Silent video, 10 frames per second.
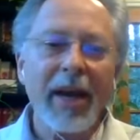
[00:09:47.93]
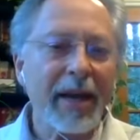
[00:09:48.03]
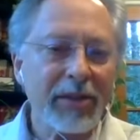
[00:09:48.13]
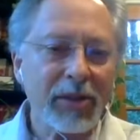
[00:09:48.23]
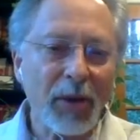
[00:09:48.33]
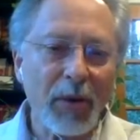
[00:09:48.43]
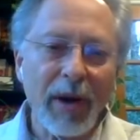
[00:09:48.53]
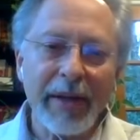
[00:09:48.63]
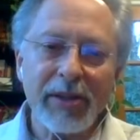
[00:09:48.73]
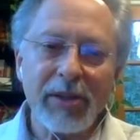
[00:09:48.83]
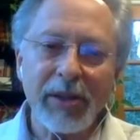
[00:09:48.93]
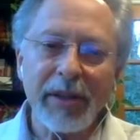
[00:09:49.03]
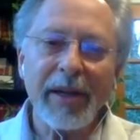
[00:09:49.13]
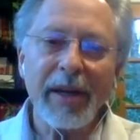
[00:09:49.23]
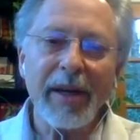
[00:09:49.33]
And so I
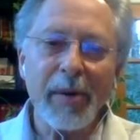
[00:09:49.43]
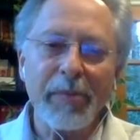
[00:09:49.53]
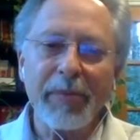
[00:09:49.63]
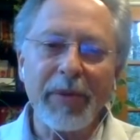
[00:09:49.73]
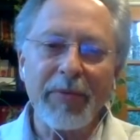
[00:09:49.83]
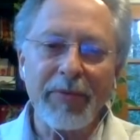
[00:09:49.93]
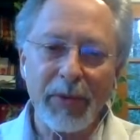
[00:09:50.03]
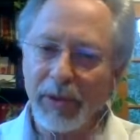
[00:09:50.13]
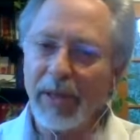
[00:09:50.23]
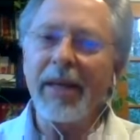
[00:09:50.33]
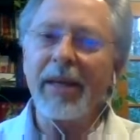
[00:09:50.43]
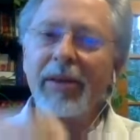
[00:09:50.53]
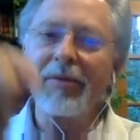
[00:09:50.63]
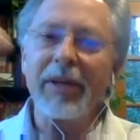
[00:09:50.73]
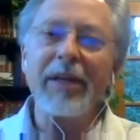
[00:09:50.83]
started up the full length
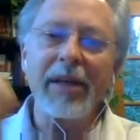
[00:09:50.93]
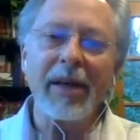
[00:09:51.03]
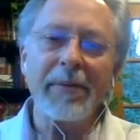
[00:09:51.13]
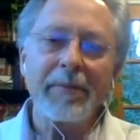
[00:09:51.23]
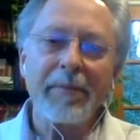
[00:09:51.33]
of India